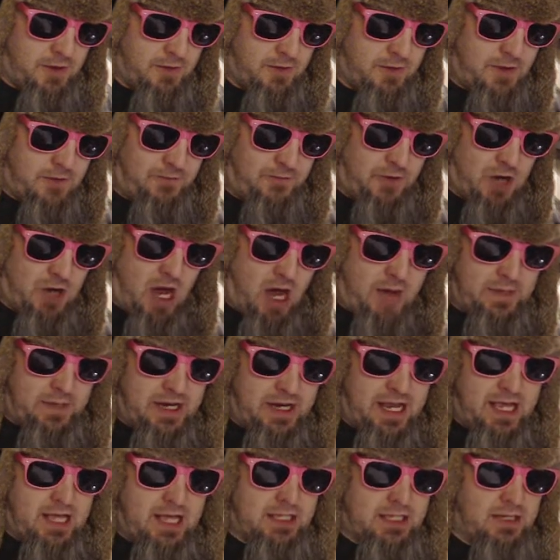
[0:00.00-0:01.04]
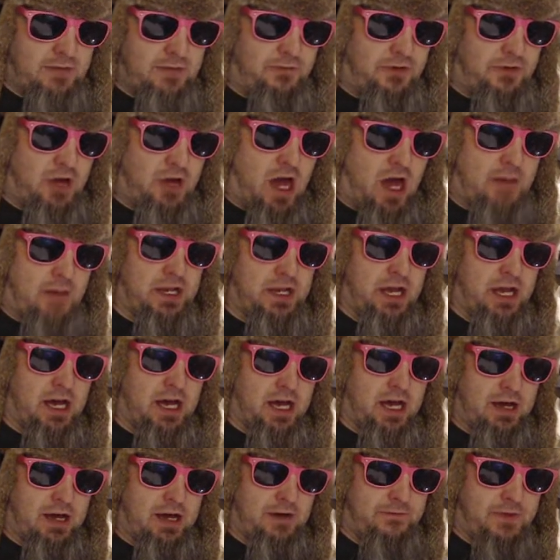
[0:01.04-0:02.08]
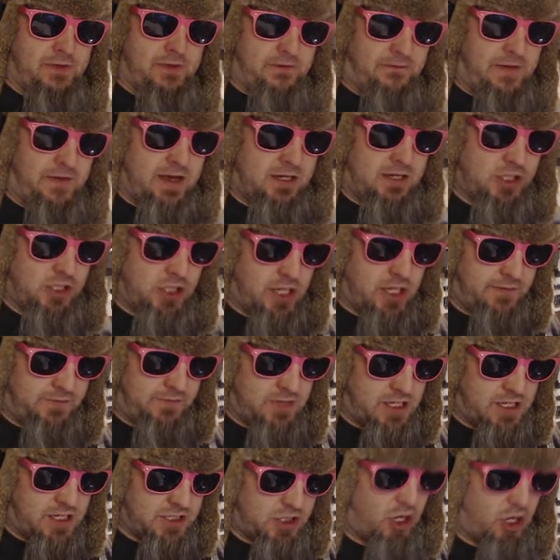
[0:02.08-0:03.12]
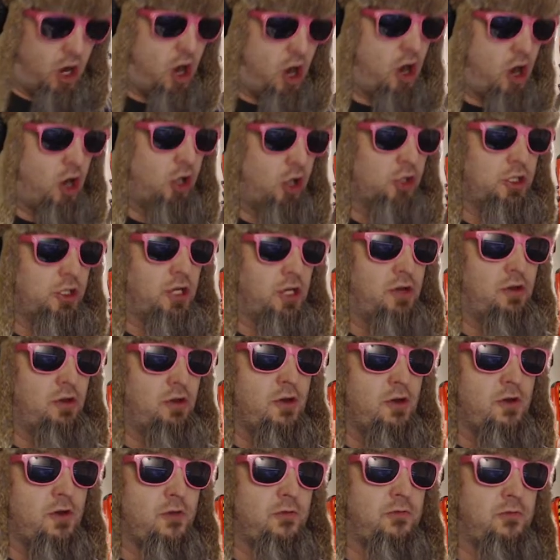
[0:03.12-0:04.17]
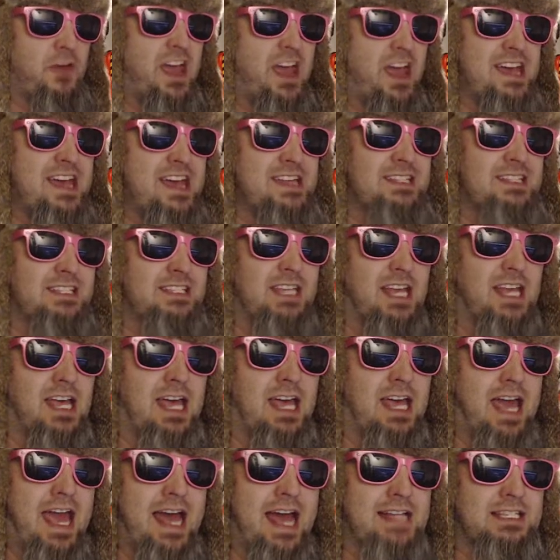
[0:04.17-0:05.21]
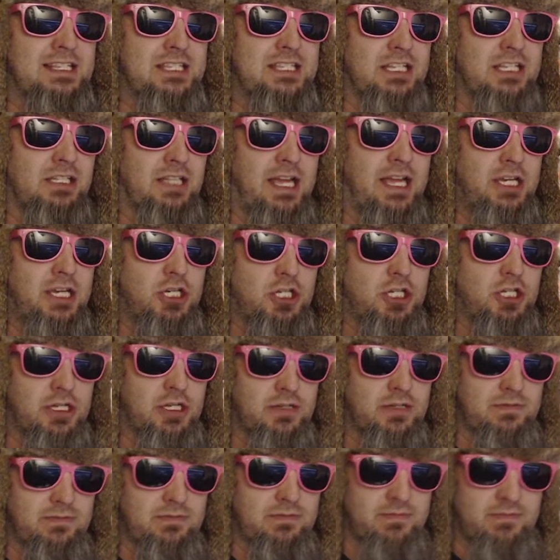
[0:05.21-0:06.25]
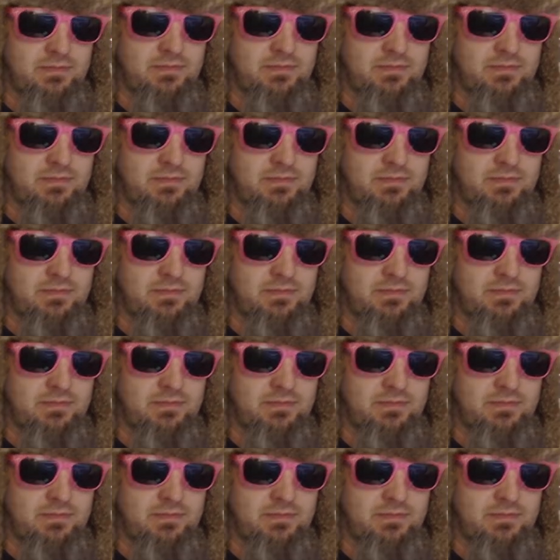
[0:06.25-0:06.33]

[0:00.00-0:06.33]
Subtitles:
The phenomena of the phase shift is called phase cancellation.